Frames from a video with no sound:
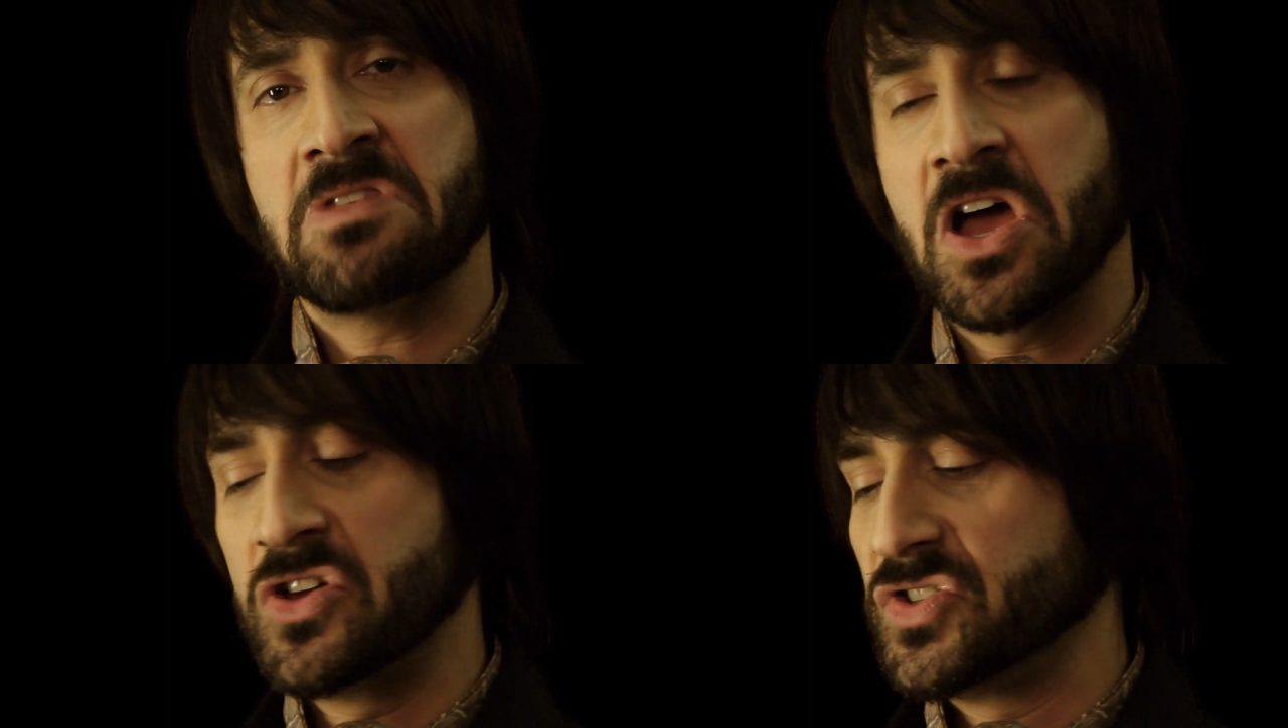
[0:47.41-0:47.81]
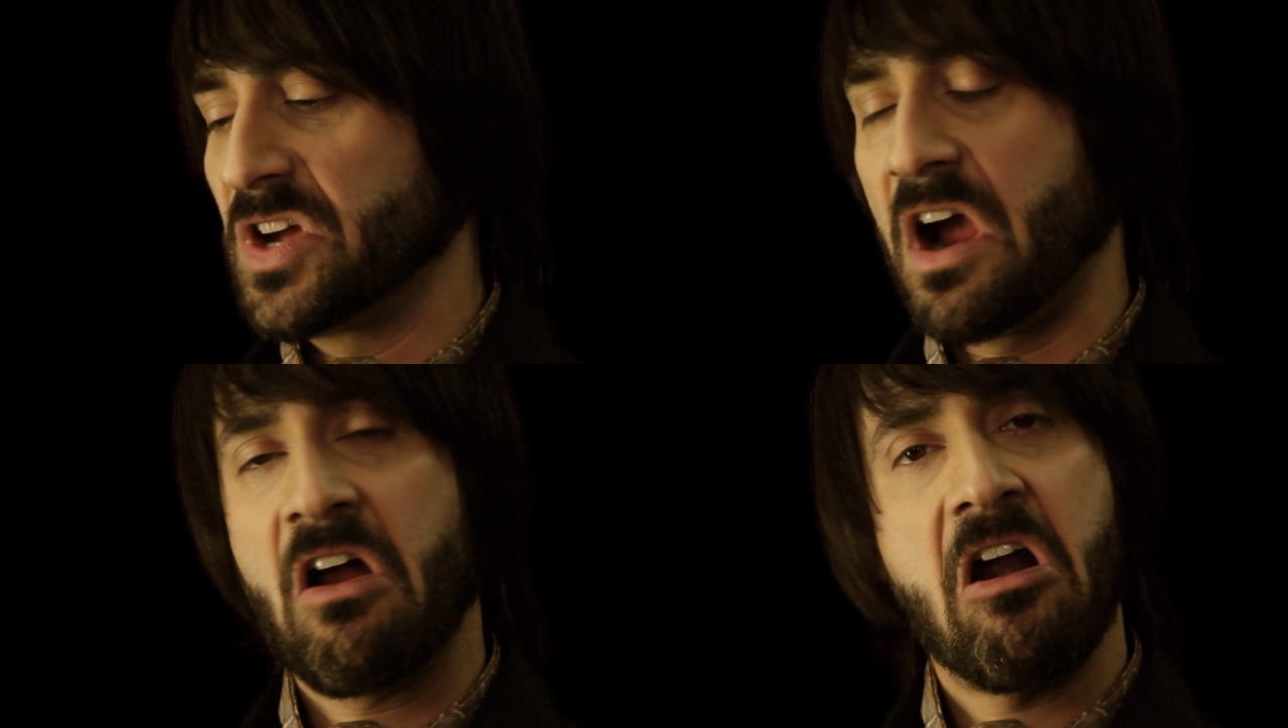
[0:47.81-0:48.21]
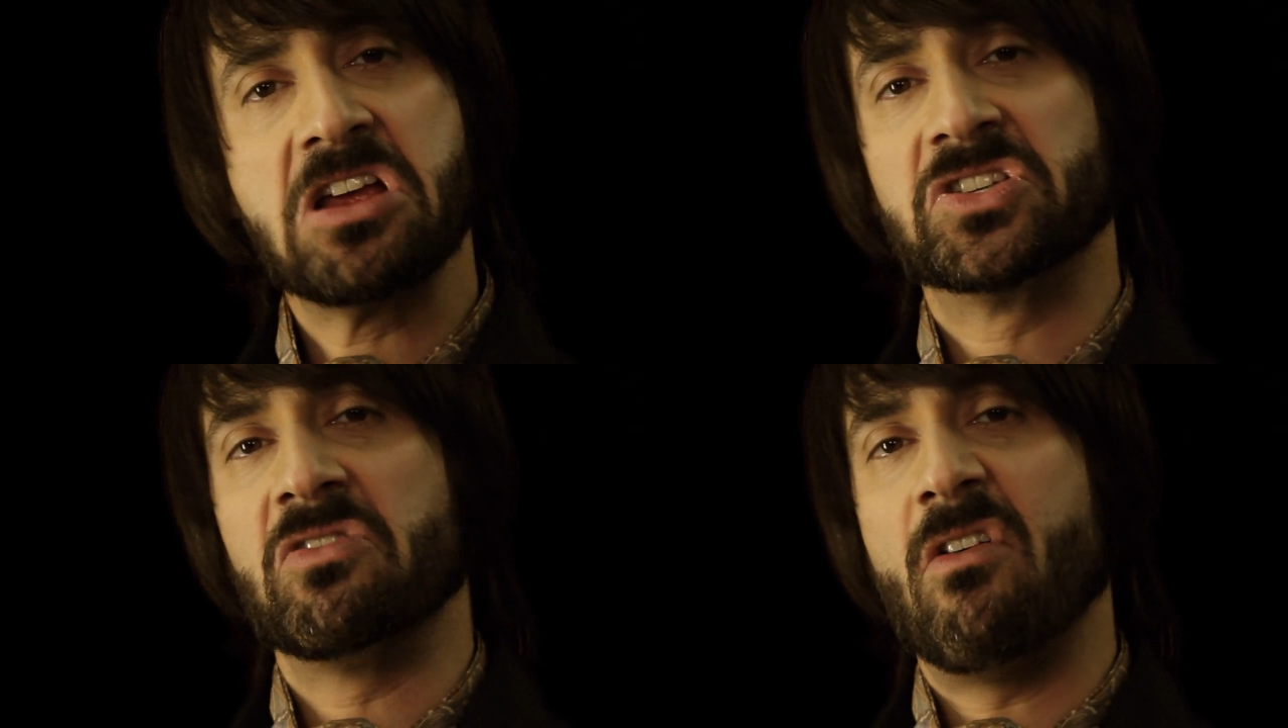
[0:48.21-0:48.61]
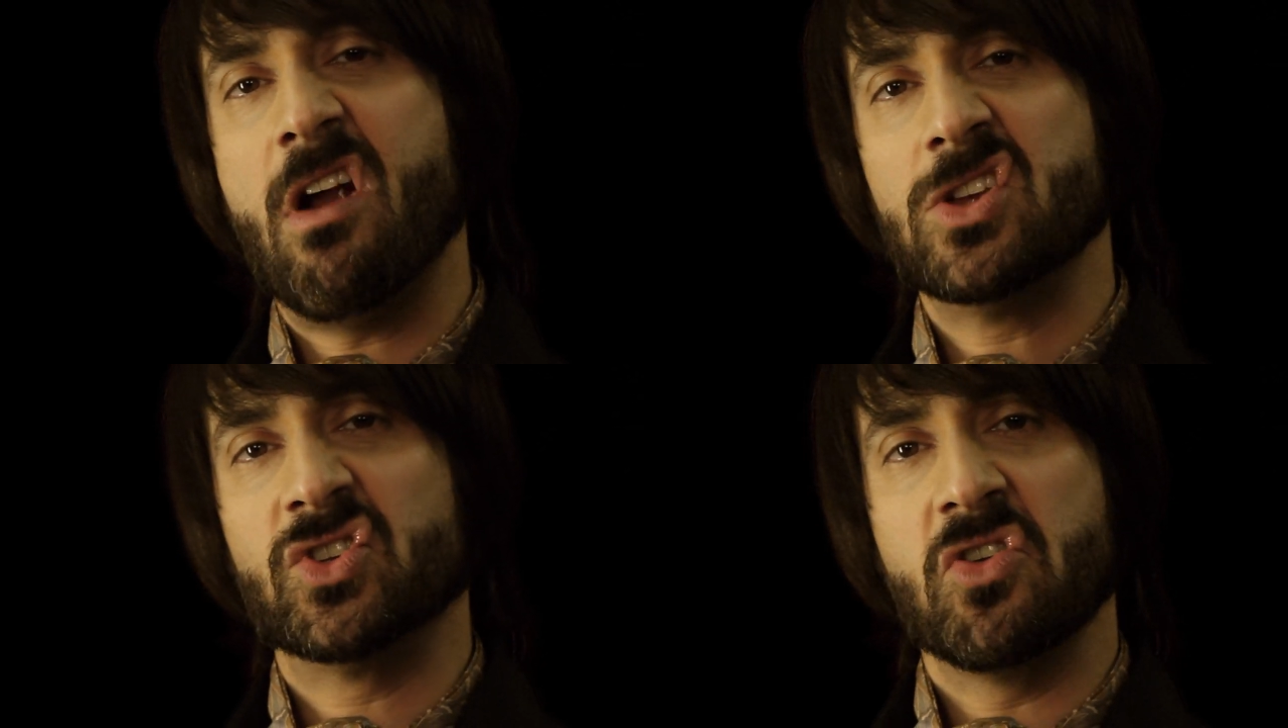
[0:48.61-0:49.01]
I use a crazy
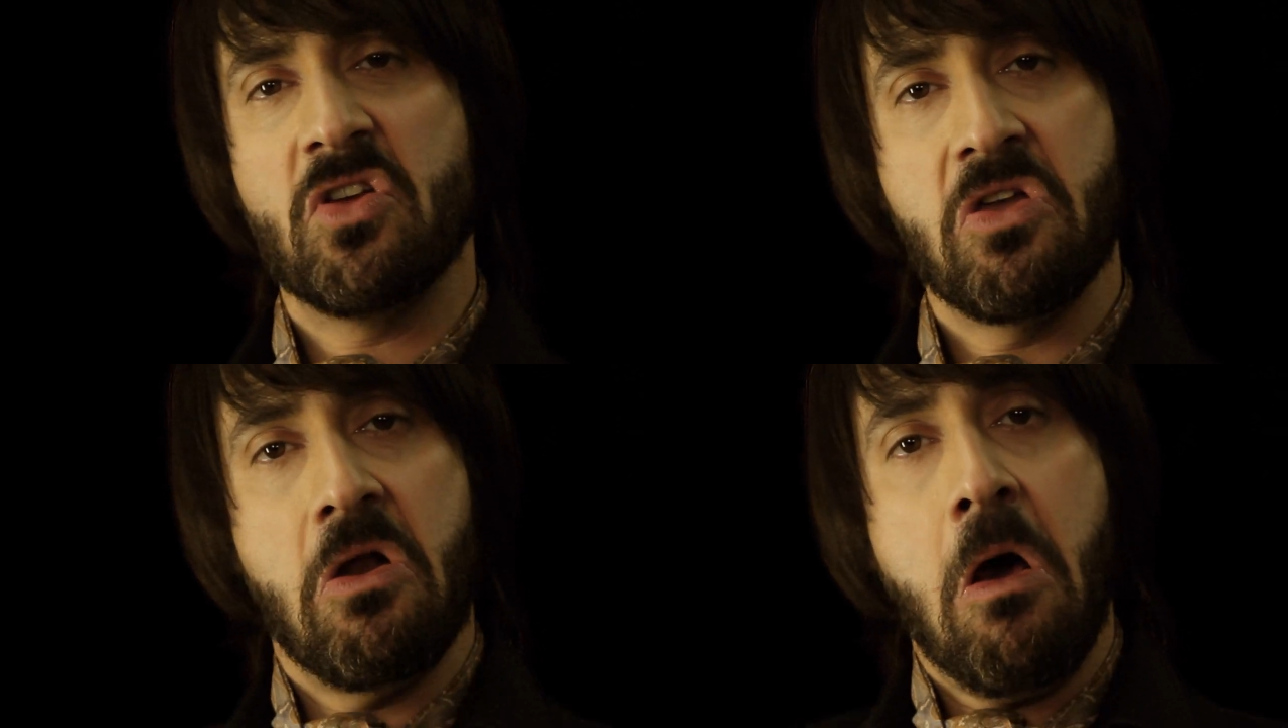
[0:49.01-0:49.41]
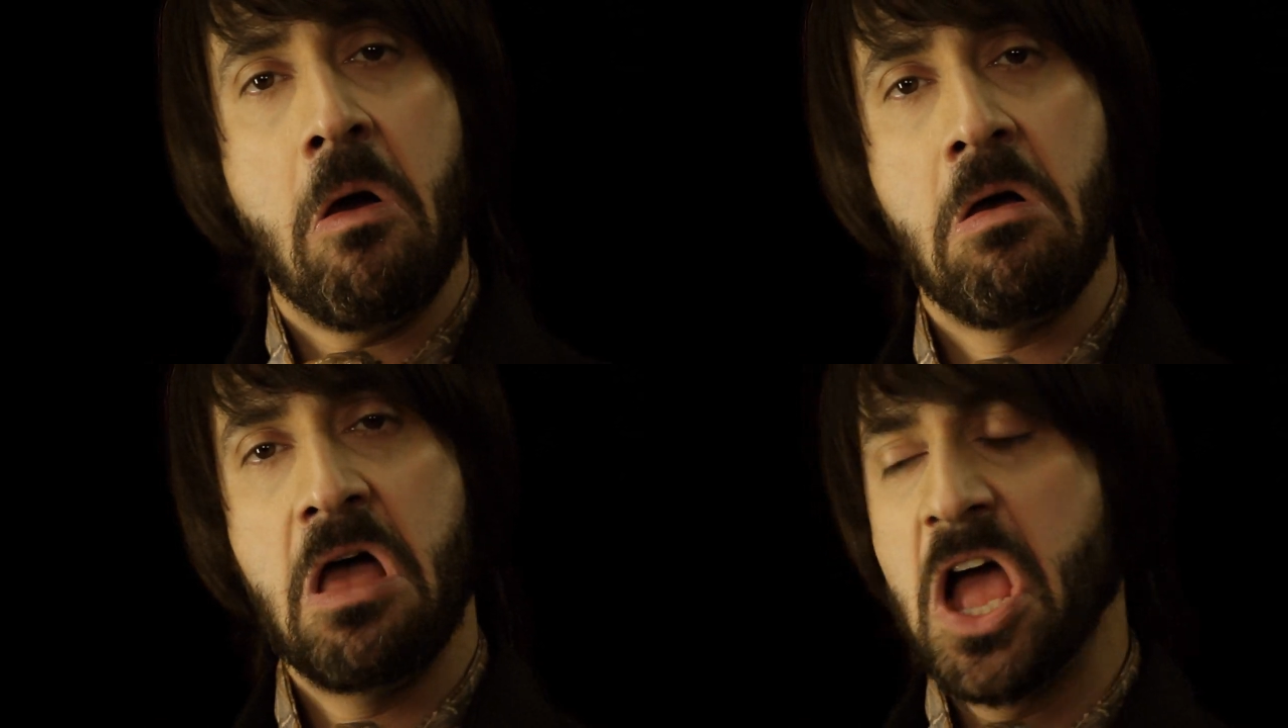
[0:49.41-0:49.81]
razor, you know?